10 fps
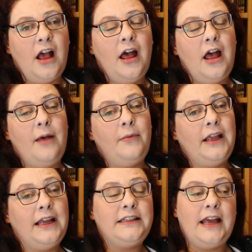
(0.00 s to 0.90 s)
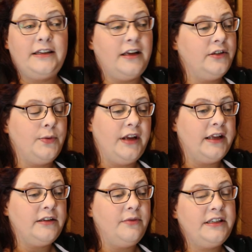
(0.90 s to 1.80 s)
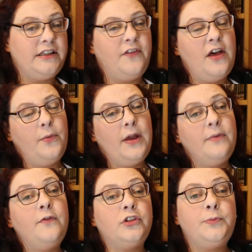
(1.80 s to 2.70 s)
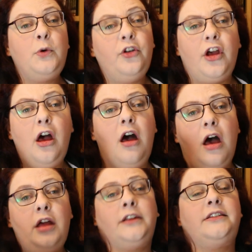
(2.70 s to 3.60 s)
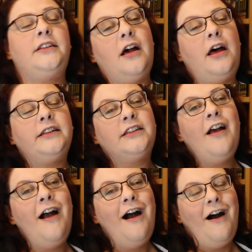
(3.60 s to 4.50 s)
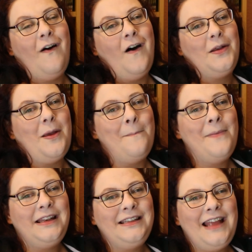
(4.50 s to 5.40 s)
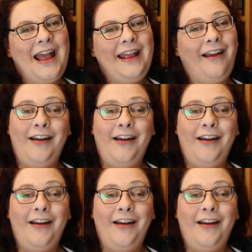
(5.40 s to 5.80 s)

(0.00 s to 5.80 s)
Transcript: Like I said, I just want to get some of this stuff out of the way before Spookathon starts on Monday.